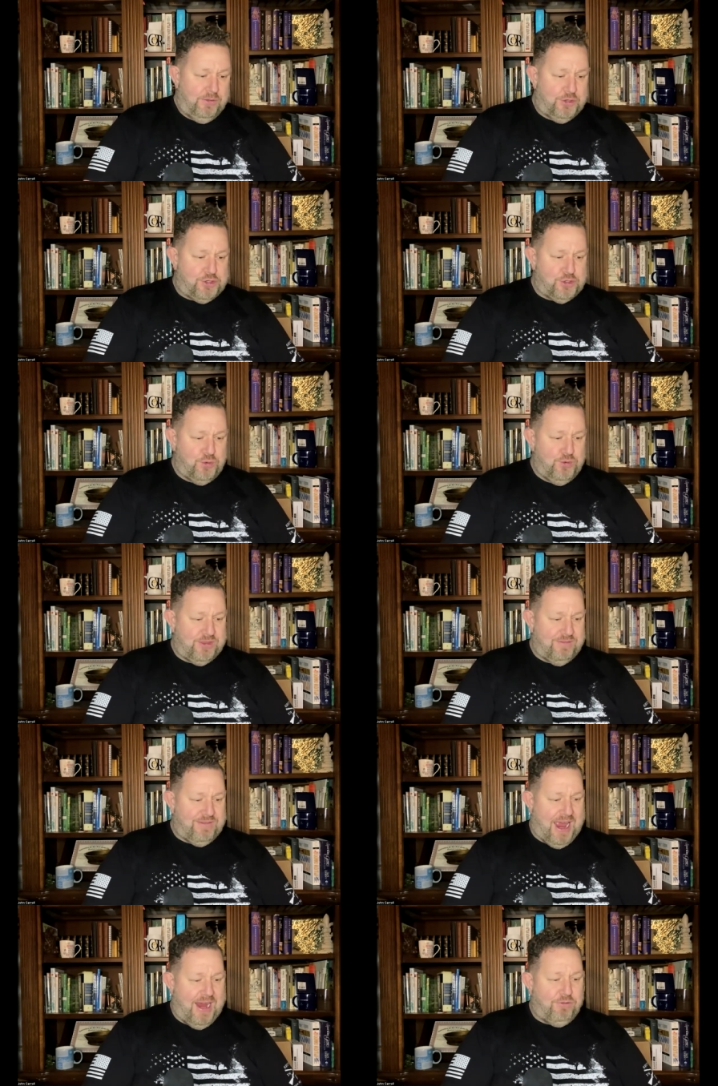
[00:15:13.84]
the truth
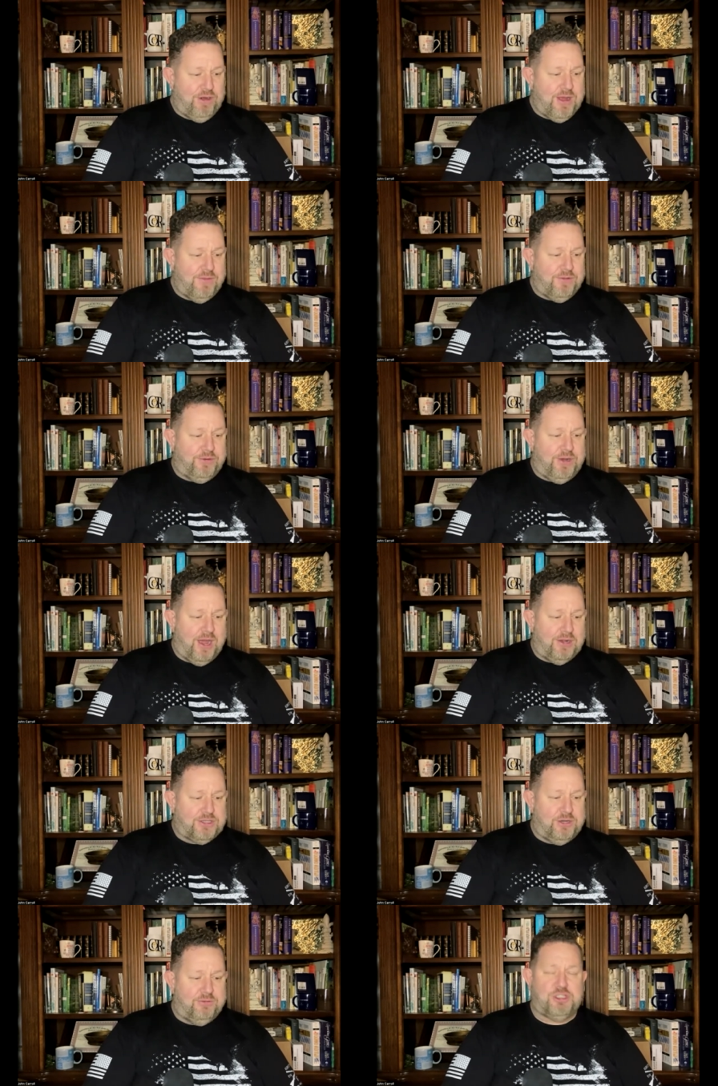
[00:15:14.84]
of every other
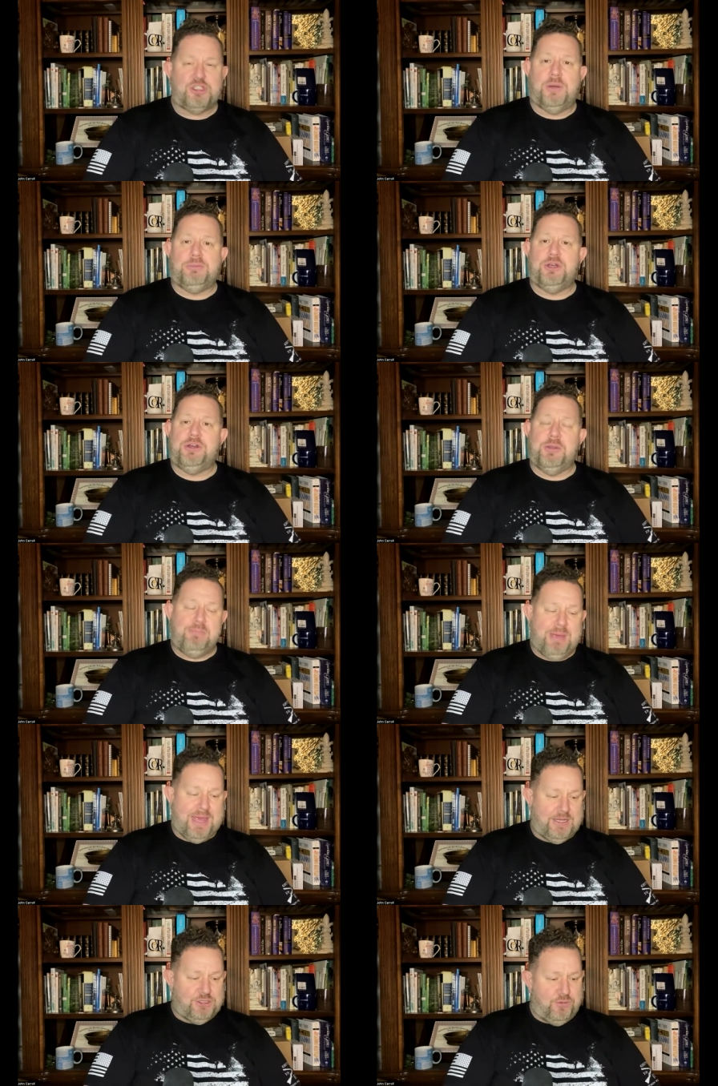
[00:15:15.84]
doctrine of Scripture
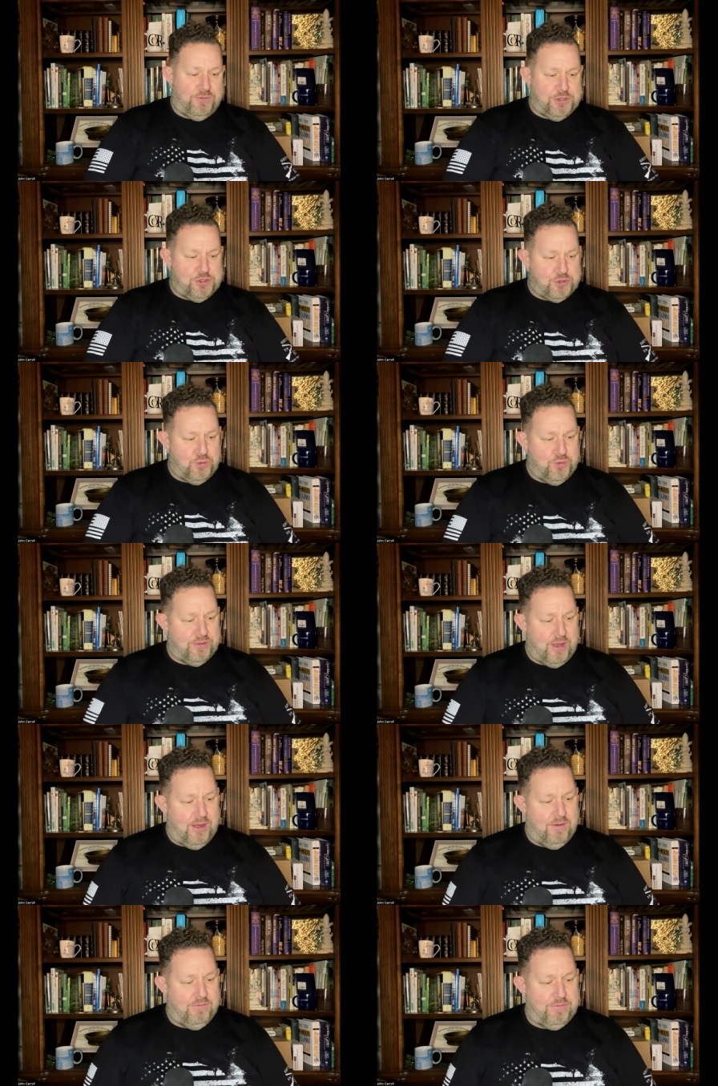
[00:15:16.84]
depends on the truth
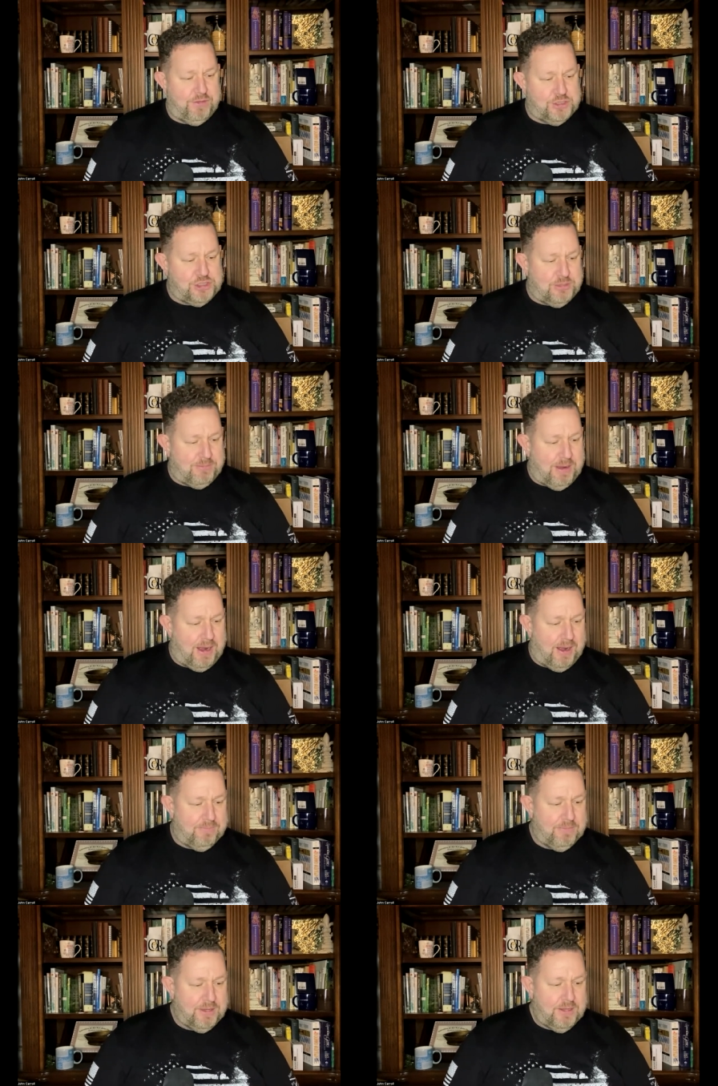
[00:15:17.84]
of the
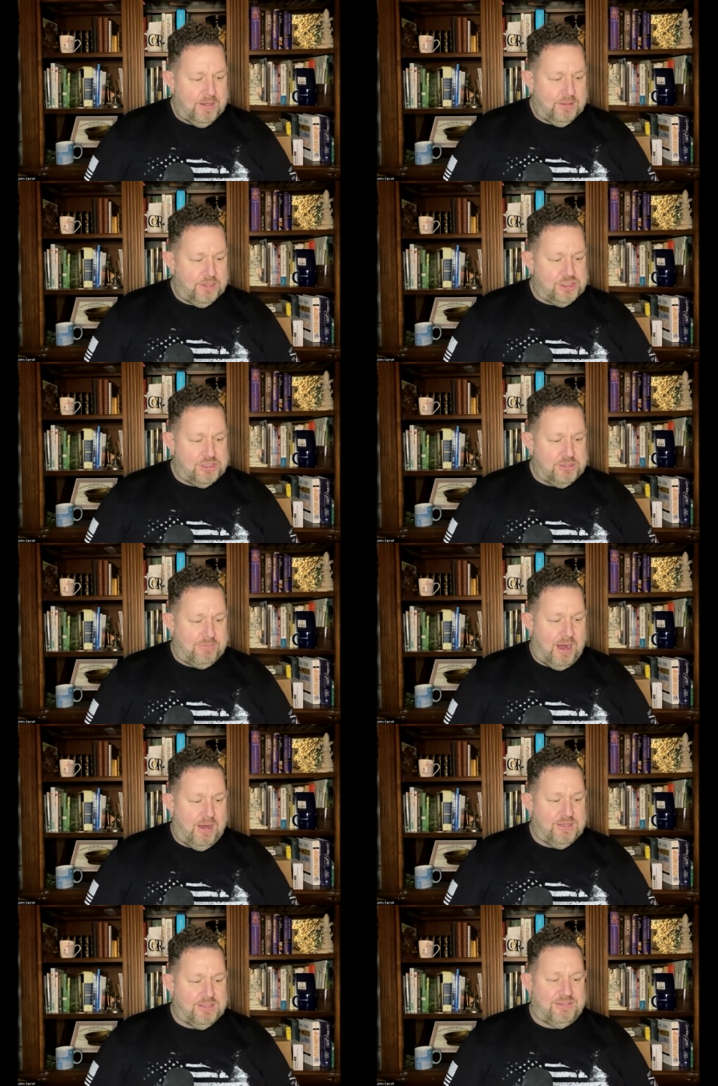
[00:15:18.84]
Shema. The
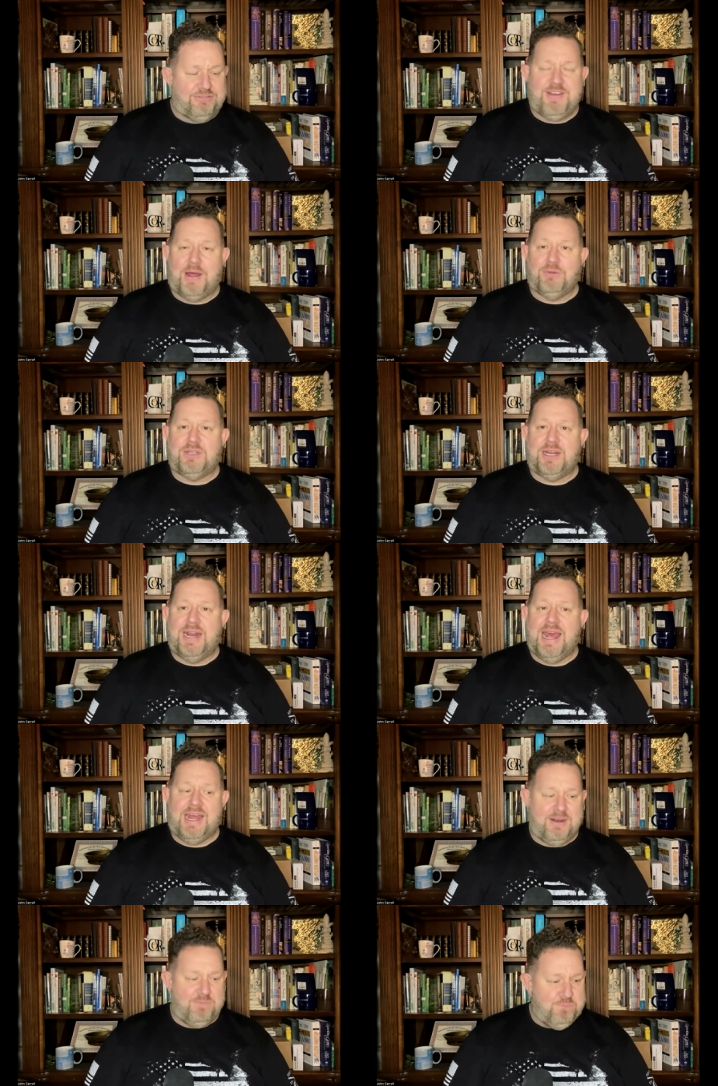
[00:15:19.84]
Shema is the
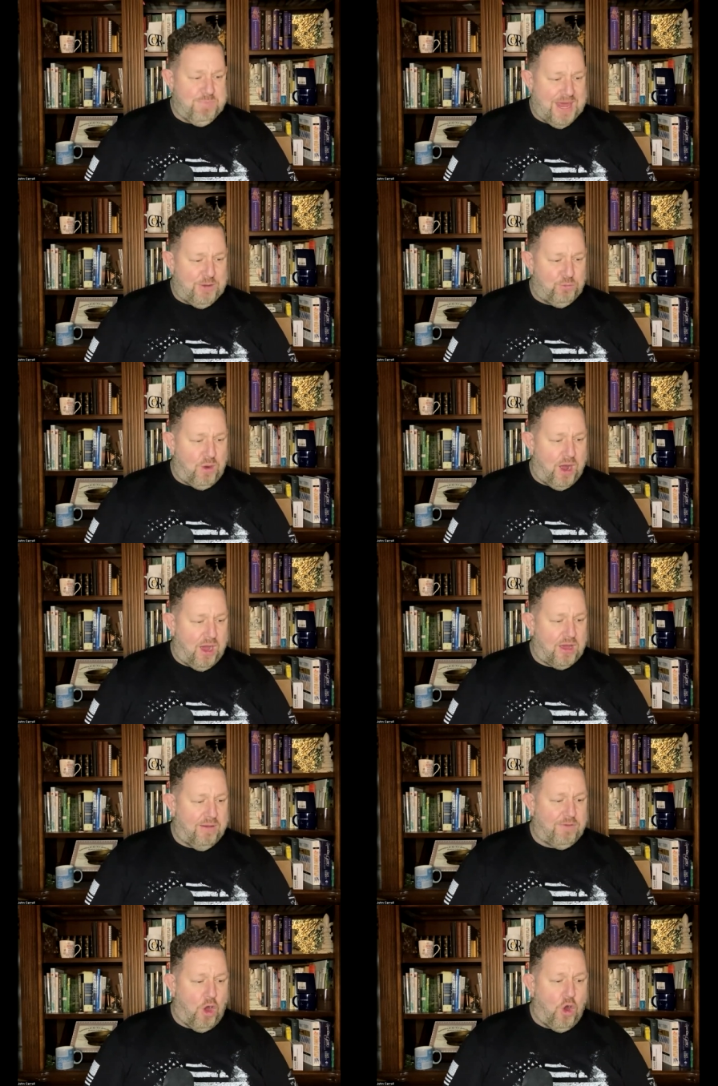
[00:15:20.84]
fountainhead and bedrock
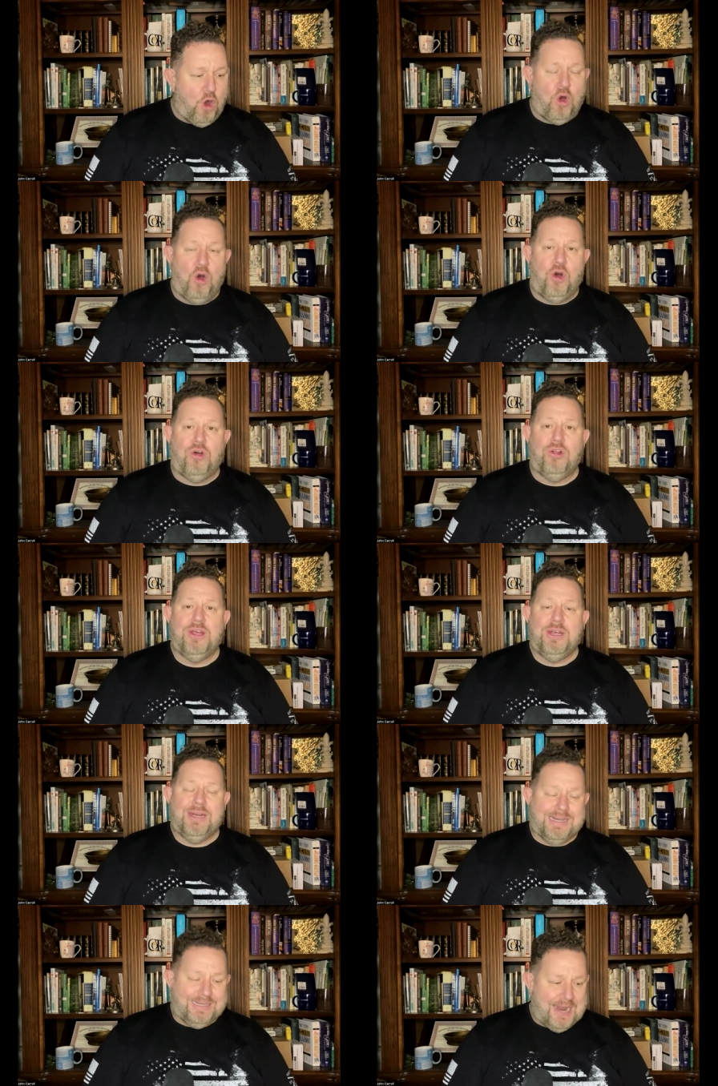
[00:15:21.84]
of all
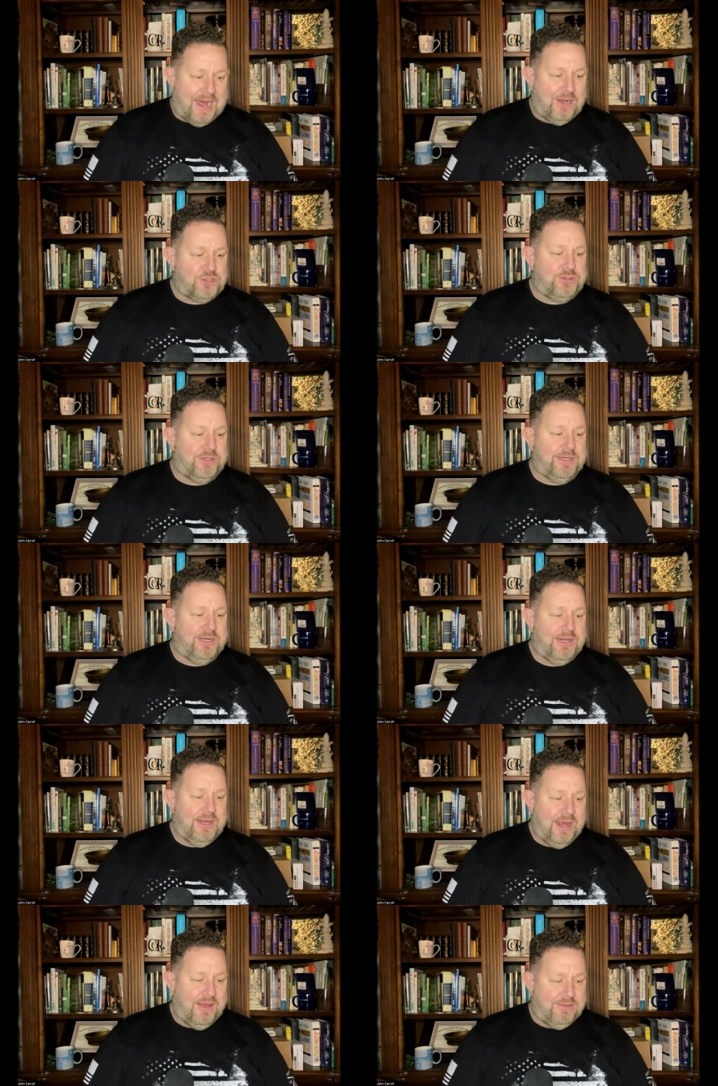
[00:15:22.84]
doctrine
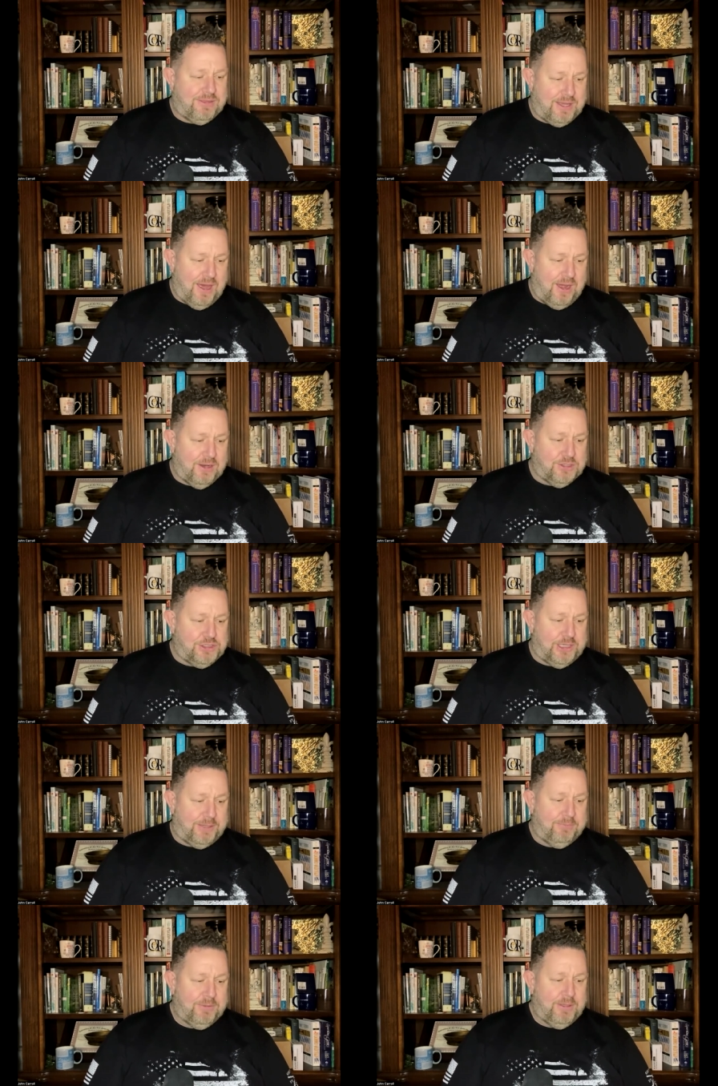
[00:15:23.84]
and theology.